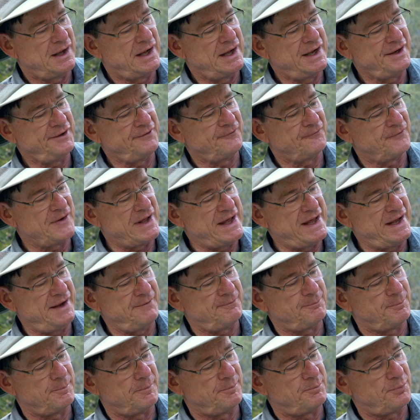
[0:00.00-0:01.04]
a
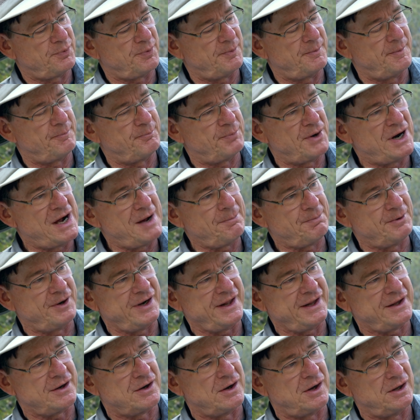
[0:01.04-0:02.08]

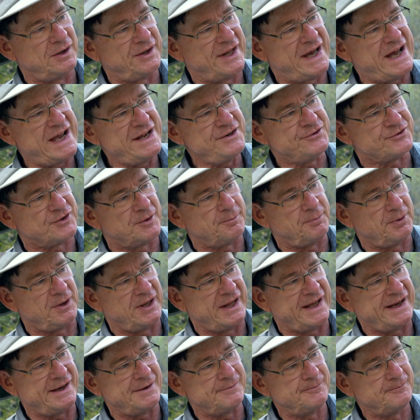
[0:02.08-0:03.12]
property called
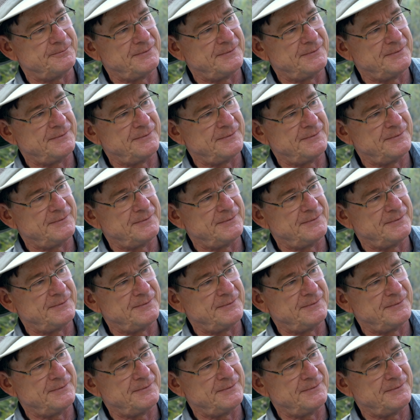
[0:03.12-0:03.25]
hydroplane.